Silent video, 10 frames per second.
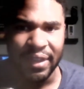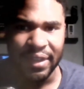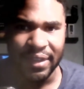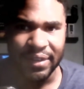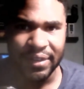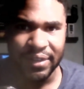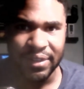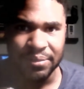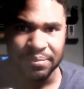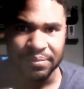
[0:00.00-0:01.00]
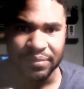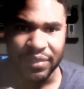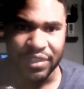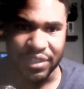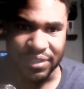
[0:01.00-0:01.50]
and
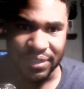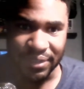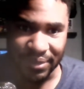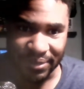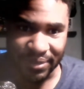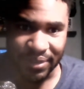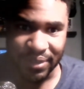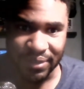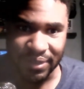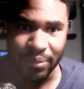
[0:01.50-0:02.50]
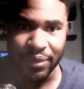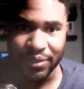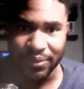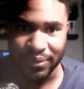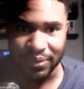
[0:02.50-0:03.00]
she steals Tommy Lee
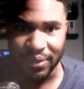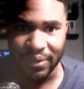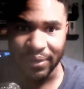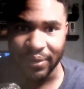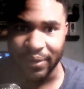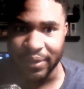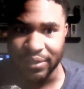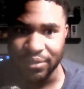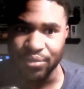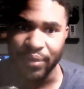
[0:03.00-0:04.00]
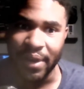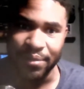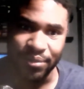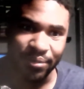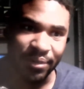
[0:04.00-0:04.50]
Jones's car and just
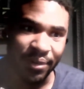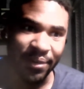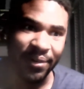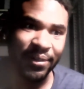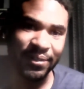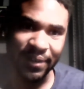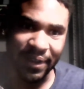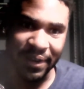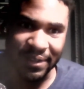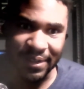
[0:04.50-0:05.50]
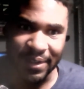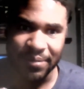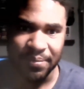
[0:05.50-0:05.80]
drives through other cars to kind of escape.